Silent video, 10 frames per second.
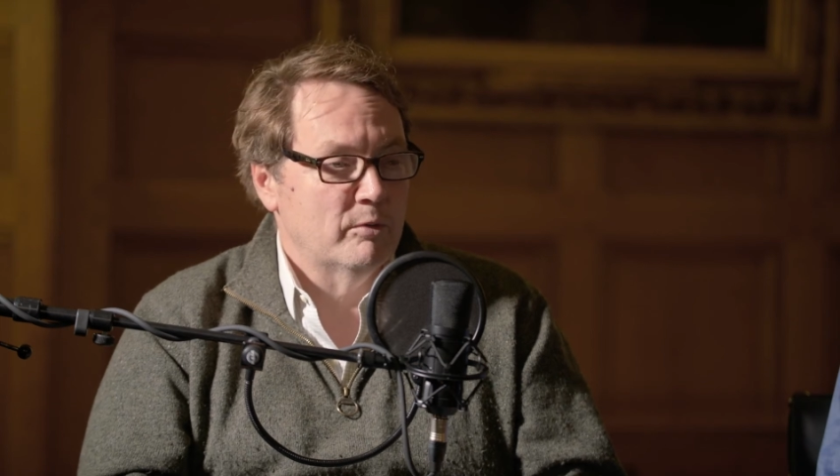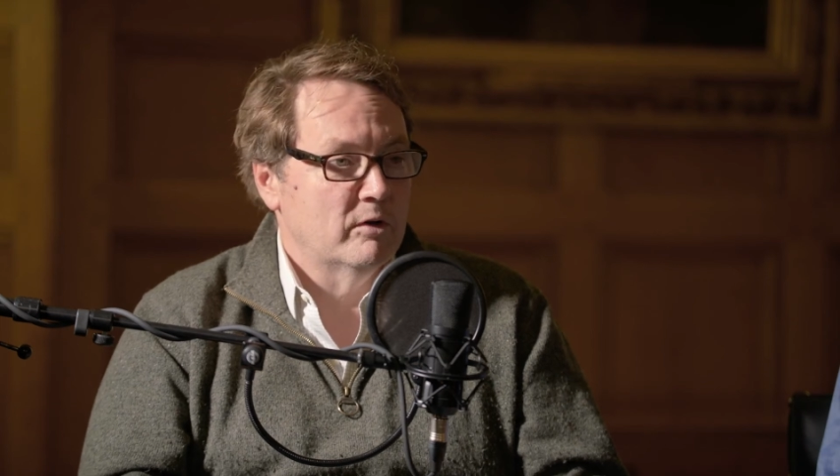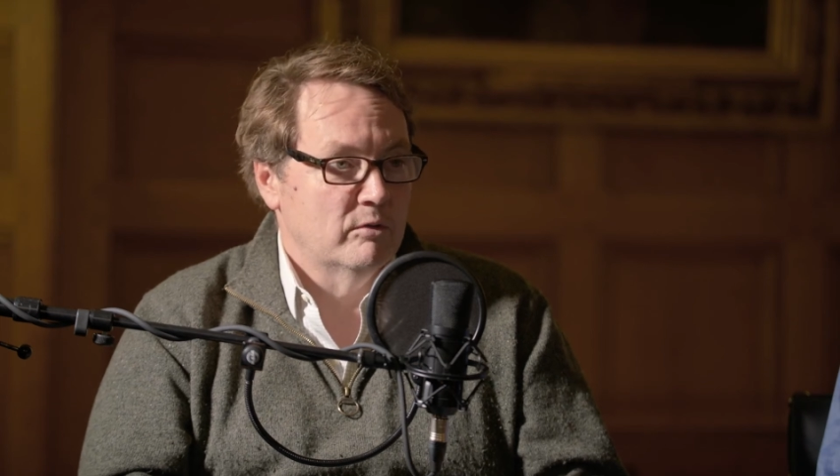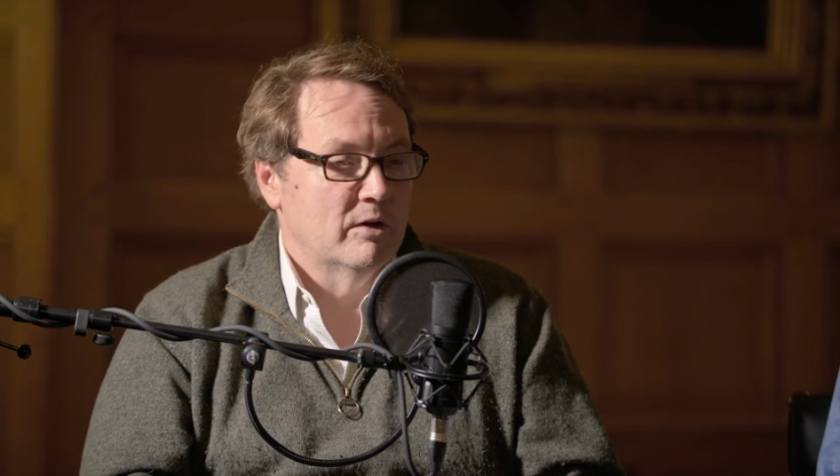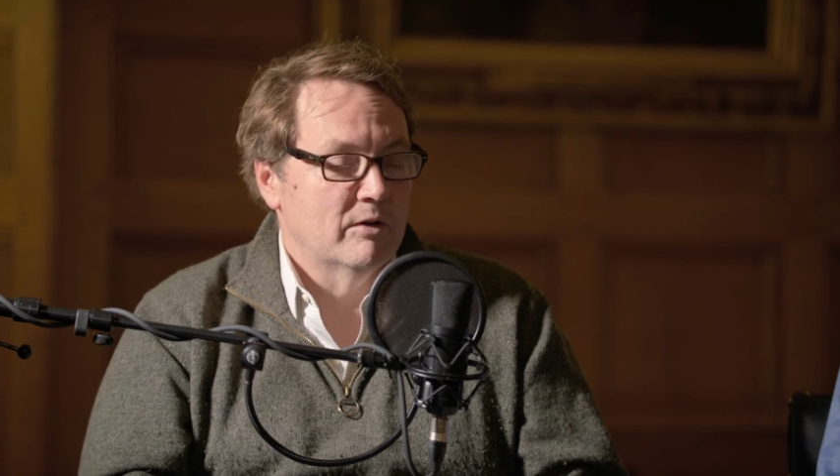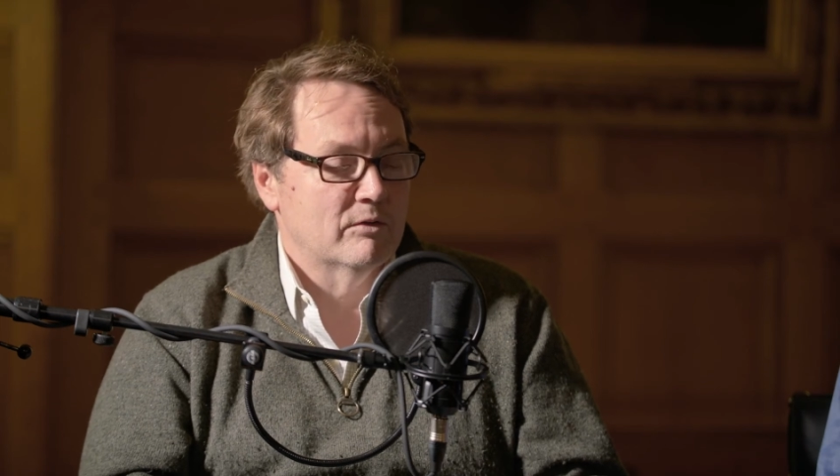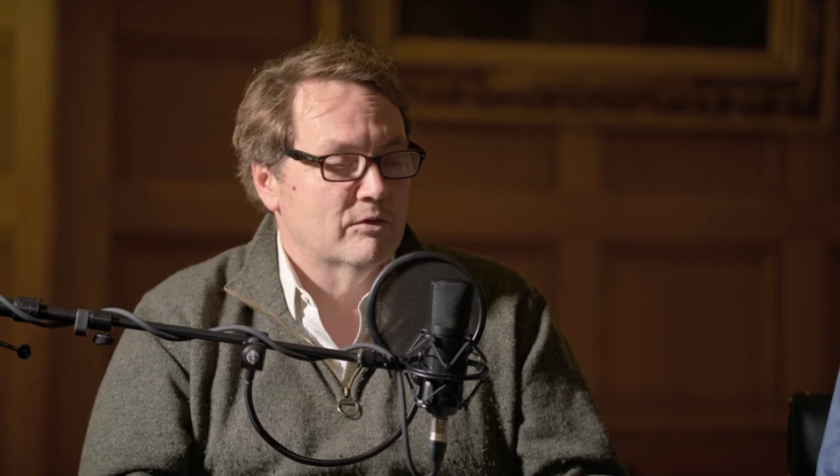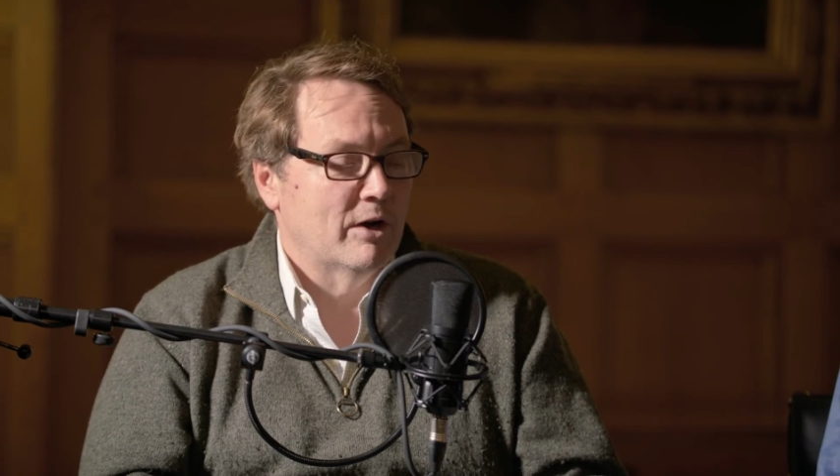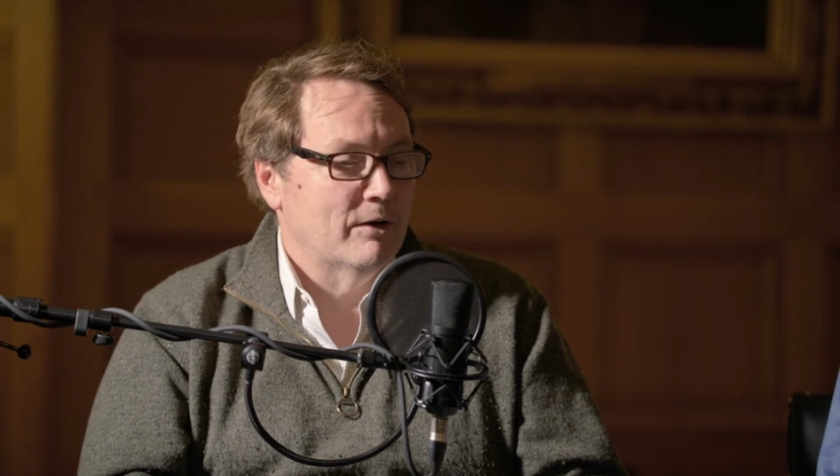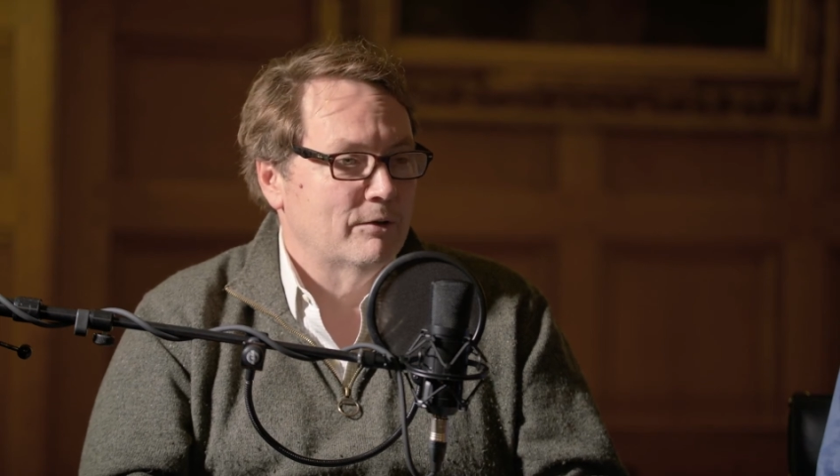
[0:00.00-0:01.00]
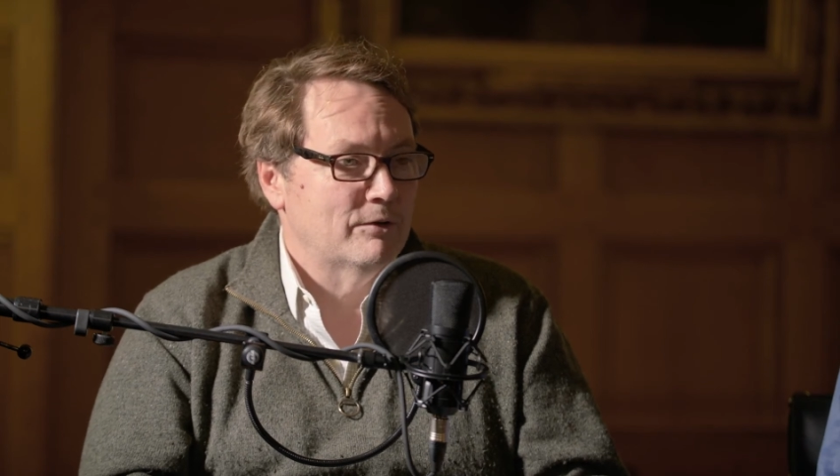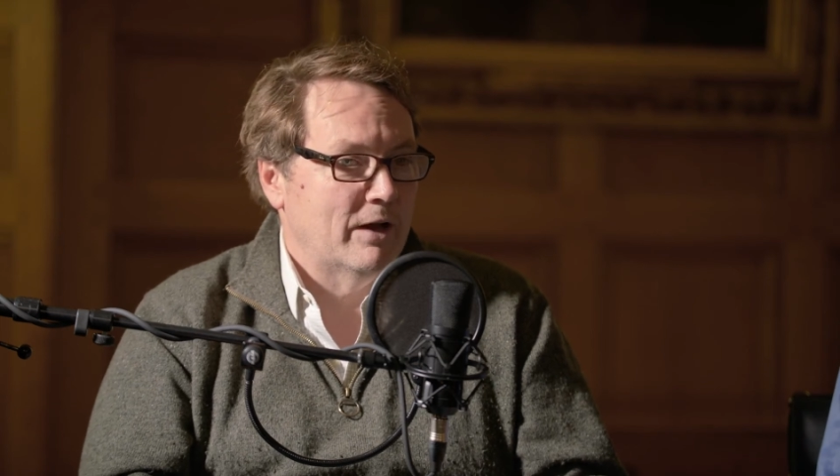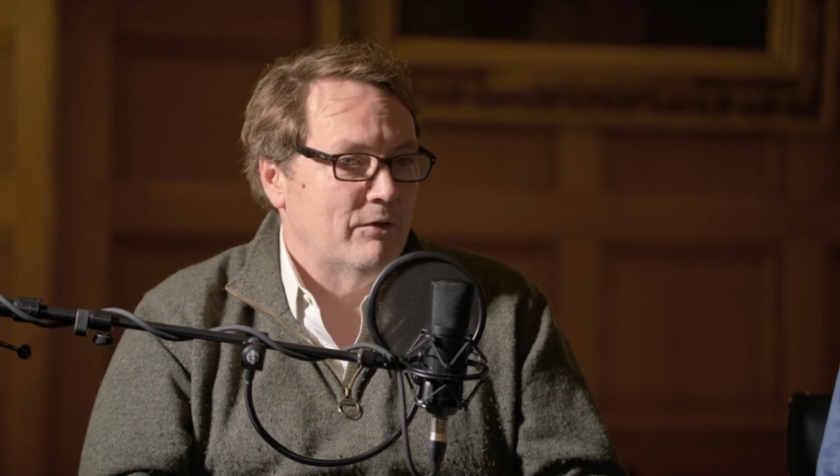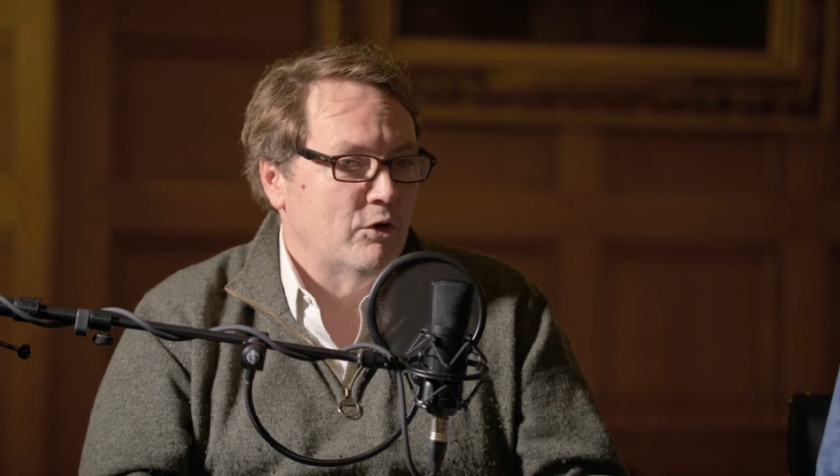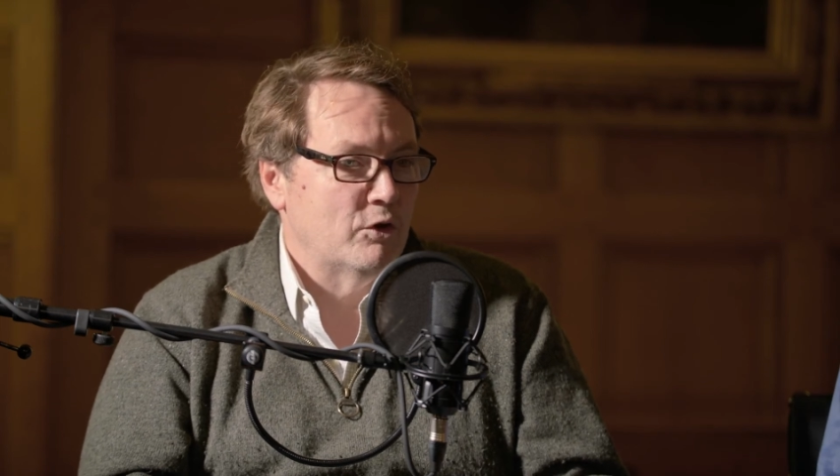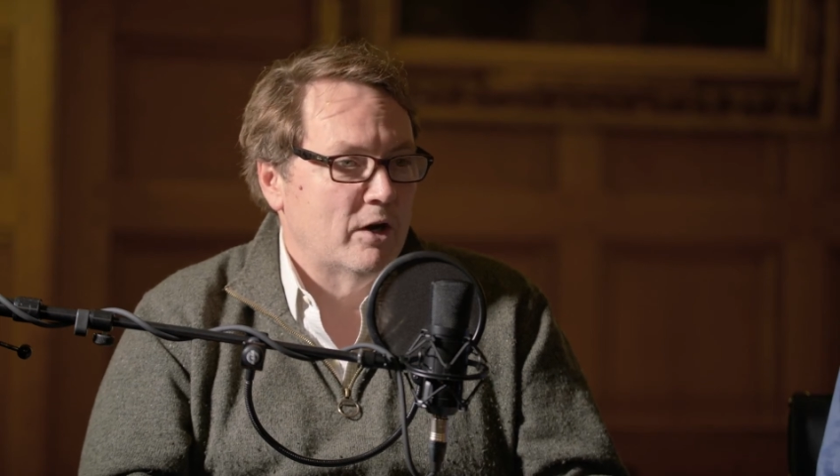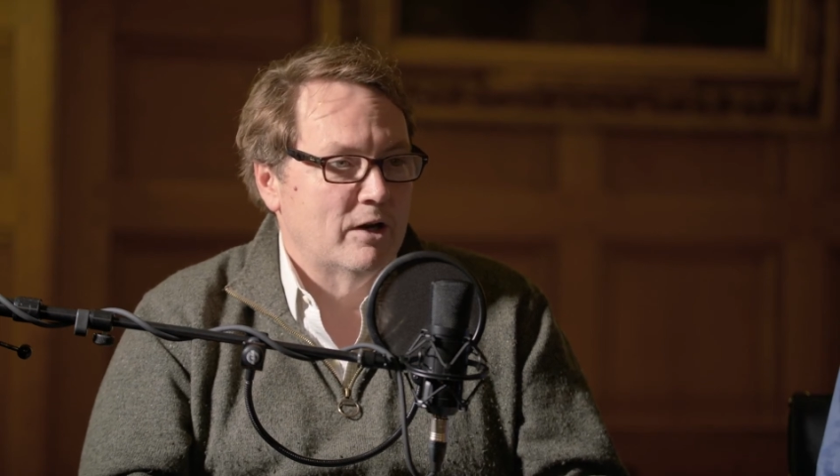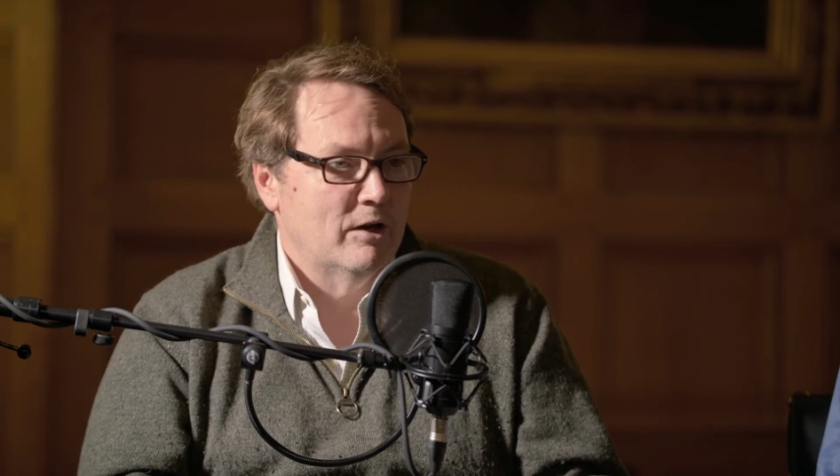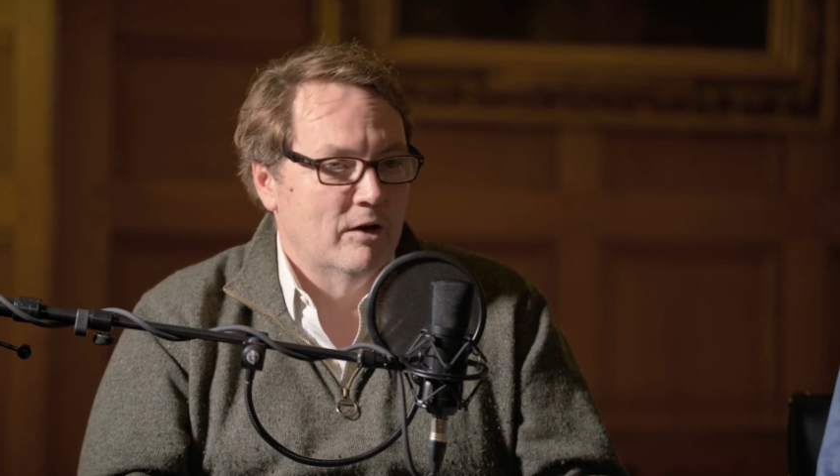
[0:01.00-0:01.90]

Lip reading: including Scotland and the United